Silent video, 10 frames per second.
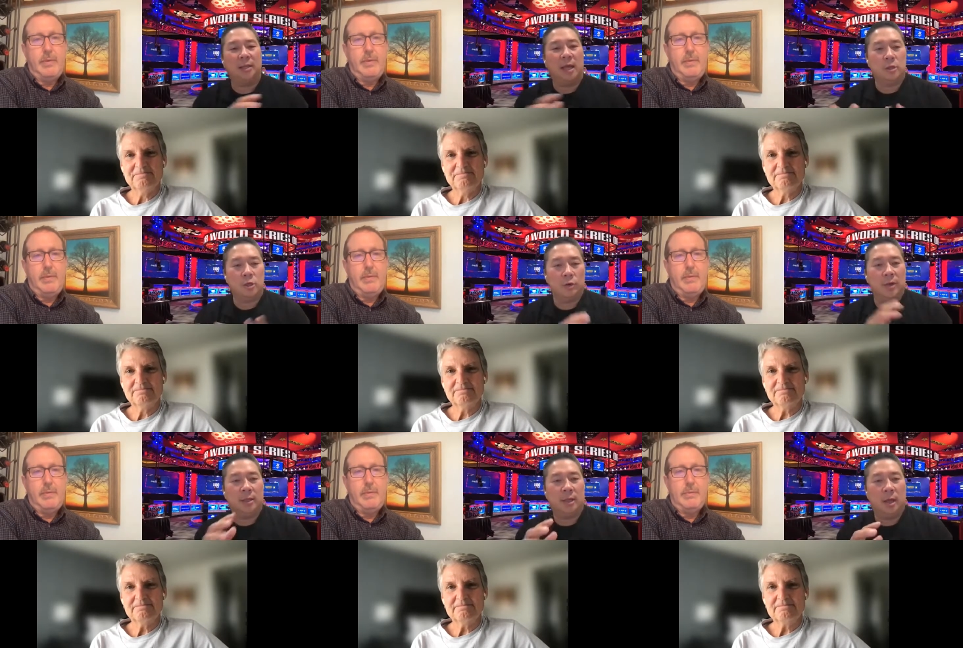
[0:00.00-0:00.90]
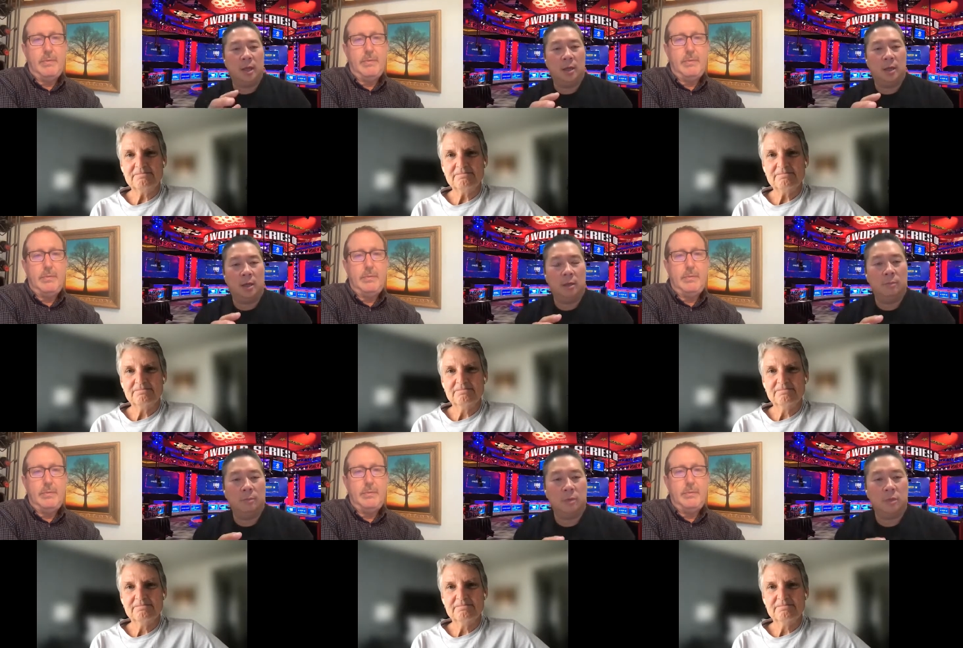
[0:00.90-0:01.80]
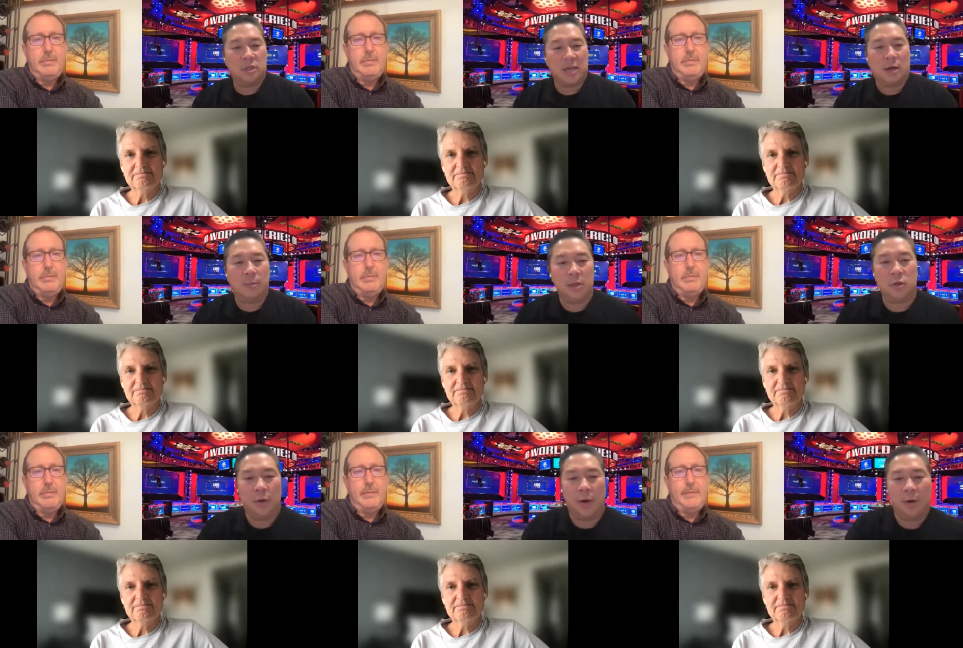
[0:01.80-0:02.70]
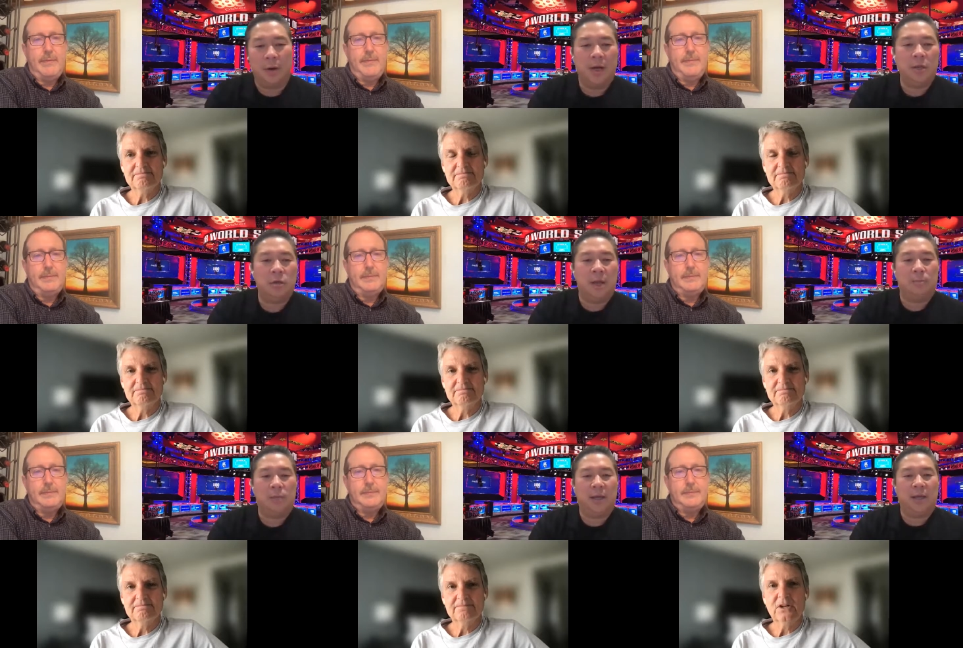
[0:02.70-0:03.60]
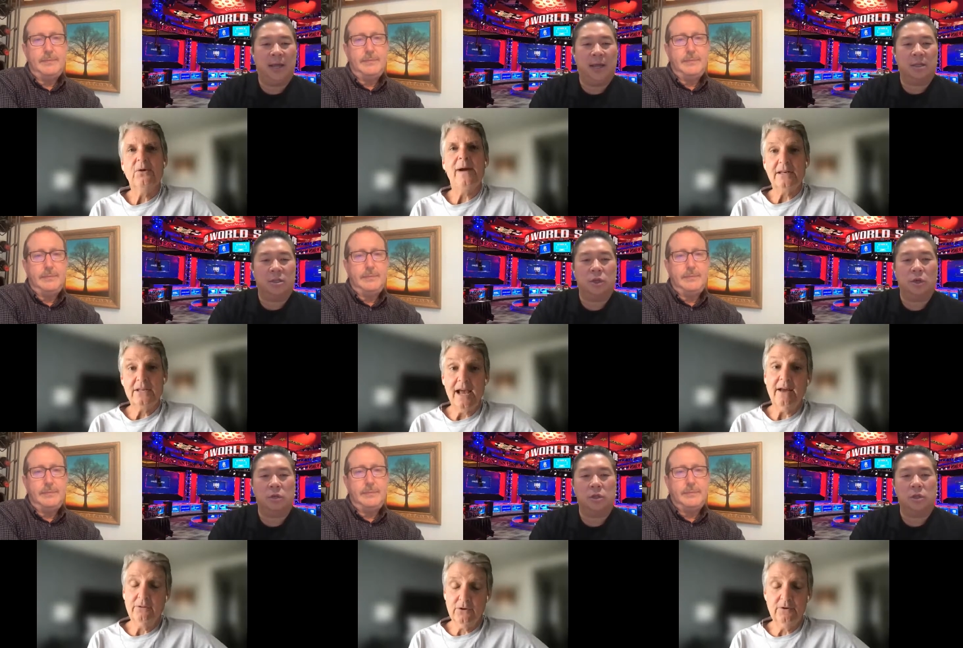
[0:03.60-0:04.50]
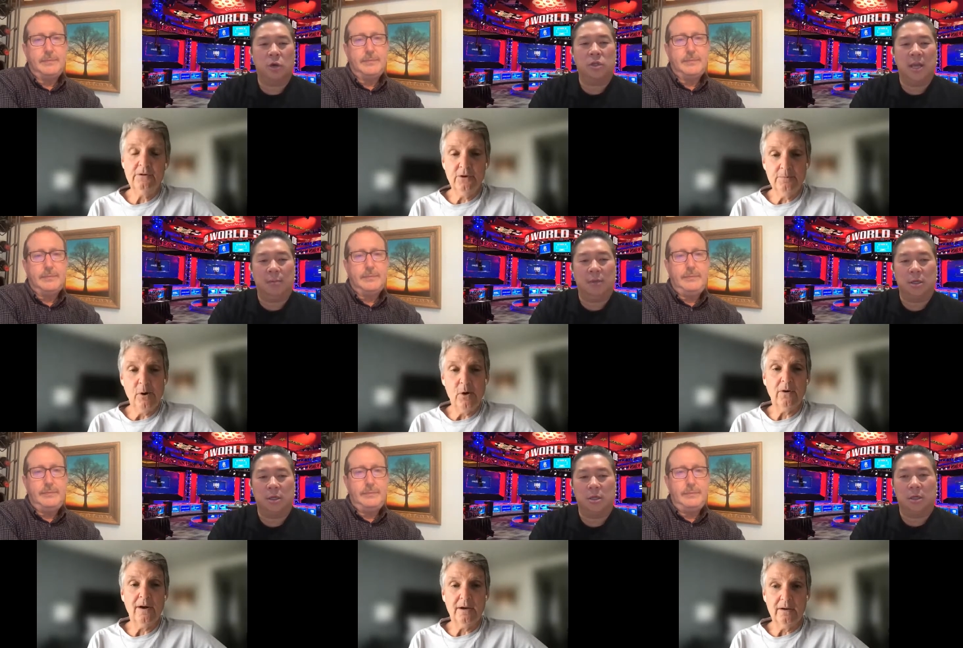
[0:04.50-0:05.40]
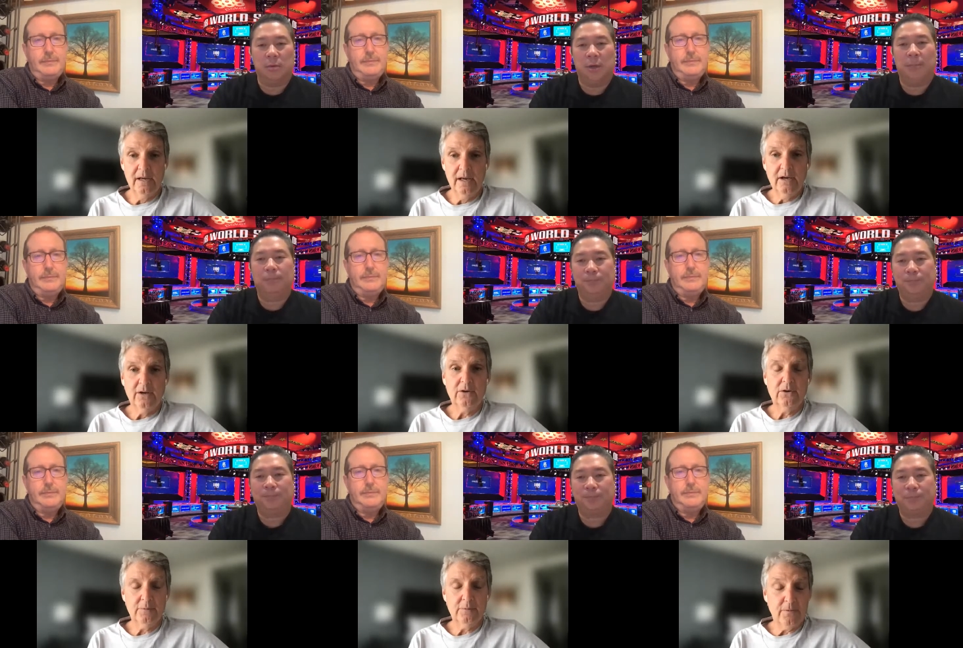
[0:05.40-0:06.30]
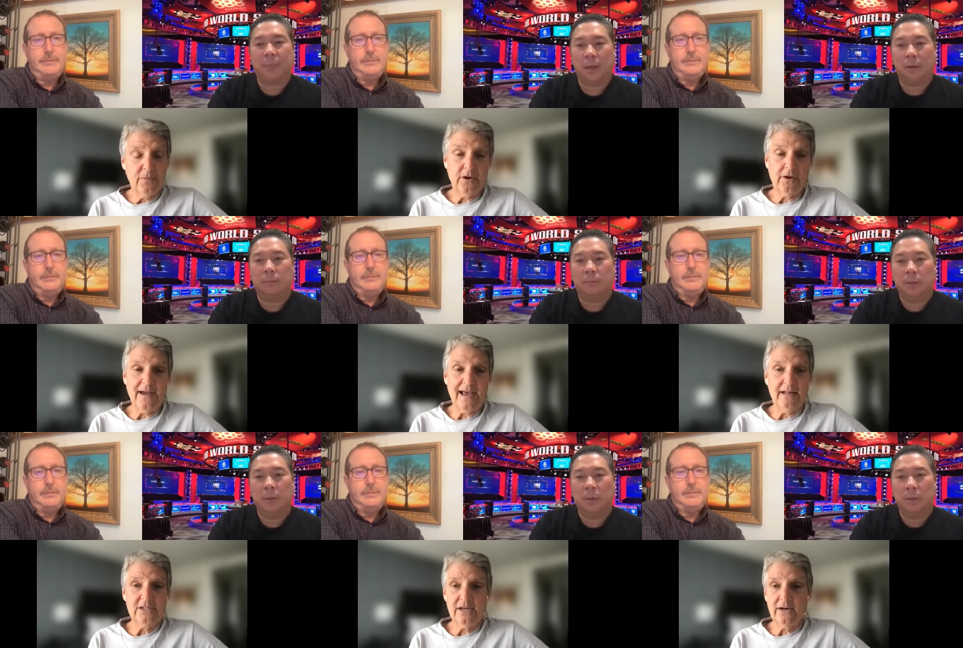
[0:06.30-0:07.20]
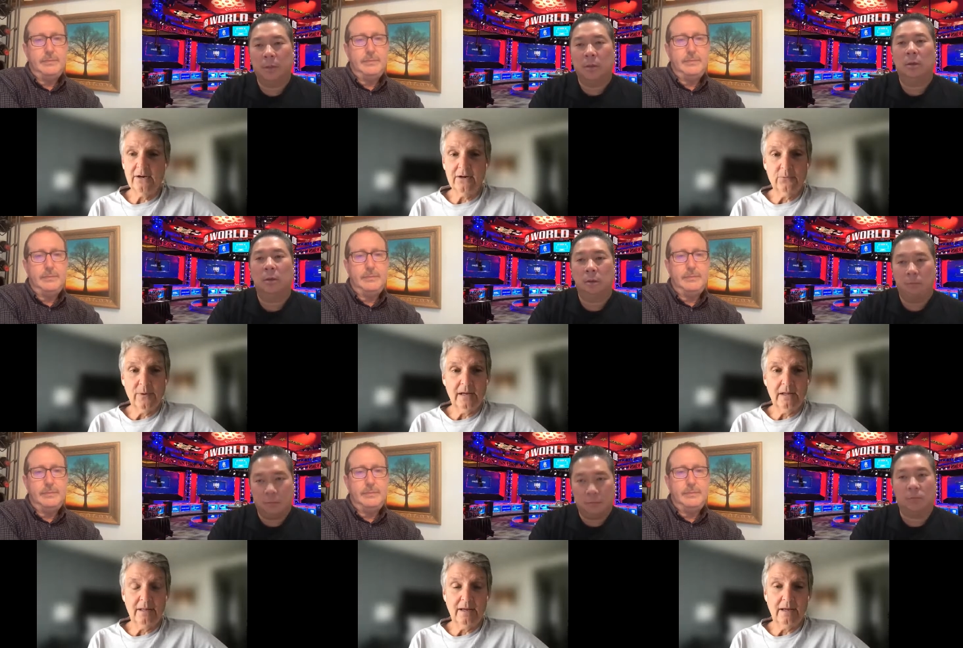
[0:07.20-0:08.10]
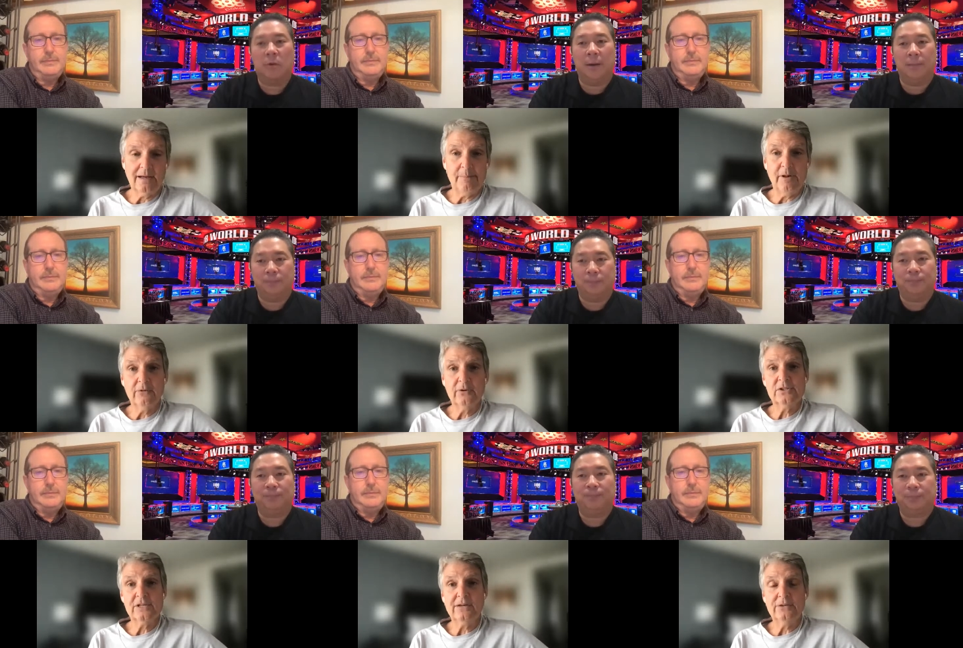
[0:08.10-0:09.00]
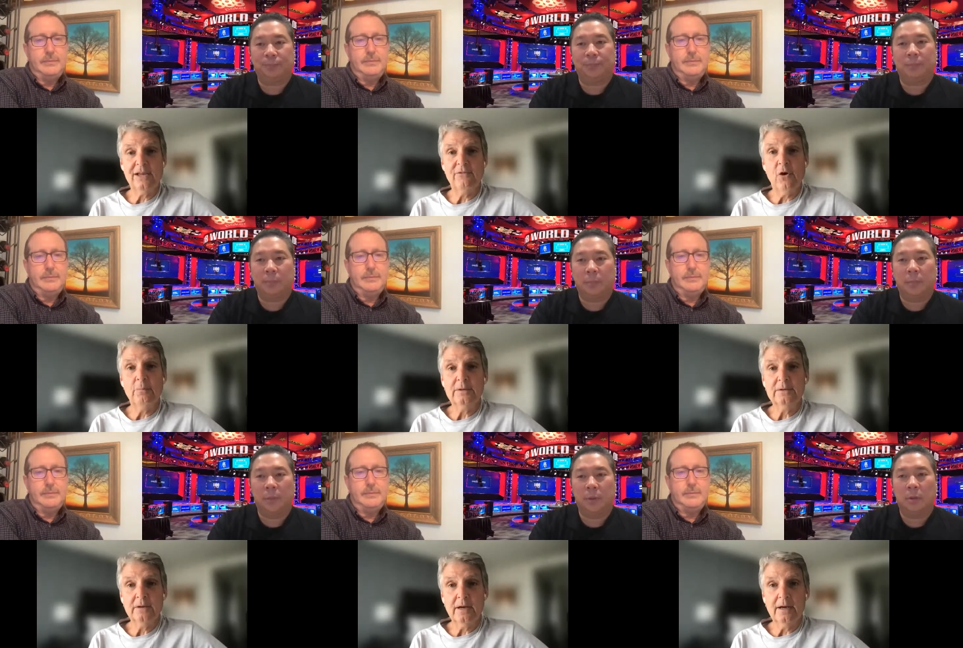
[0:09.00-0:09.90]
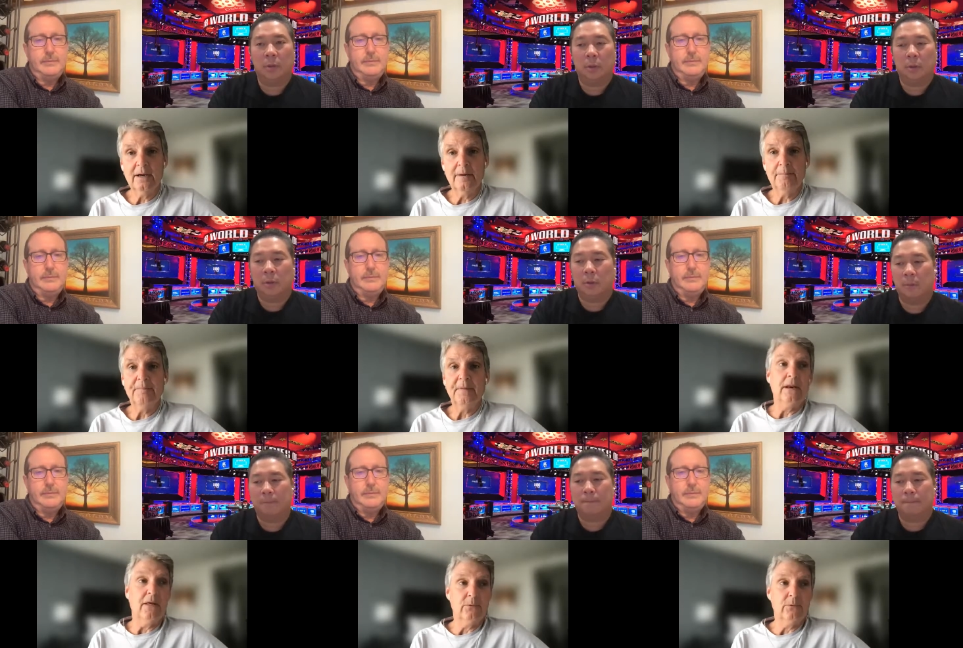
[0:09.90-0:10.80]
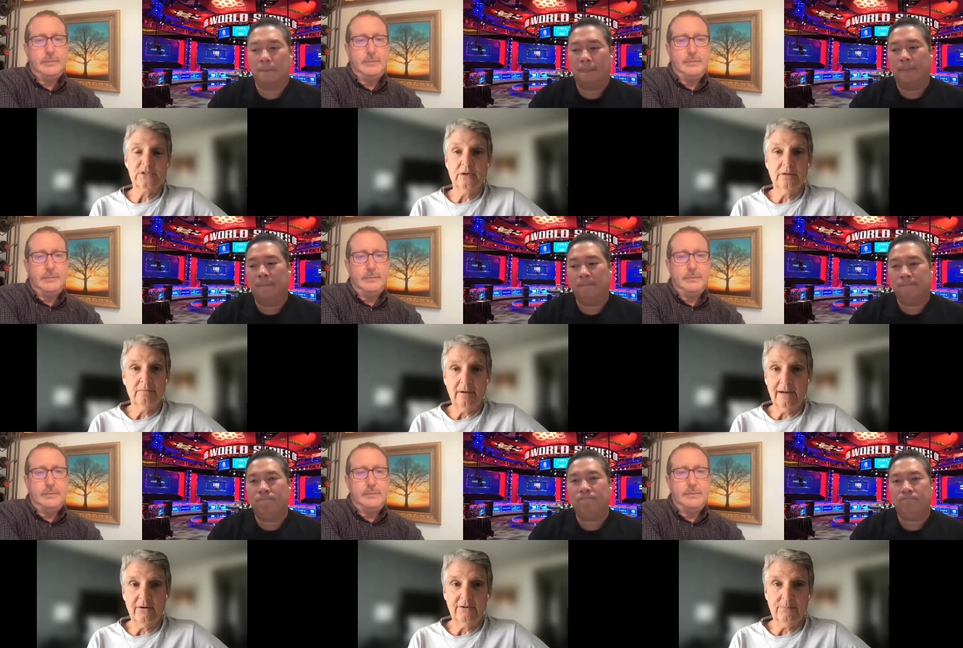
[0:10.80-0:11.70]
Speaker 1: a lot. You're in uh, the Sacramento area, right? And, and play a Correct. lot at yeah. Stone, good, Stone's good Gambling Casino, right?
Speaker 2: Good. Thunder Valley's there as well. Uh, a couple right. other casinos have opened. Um, another one's going to uh, Harrah's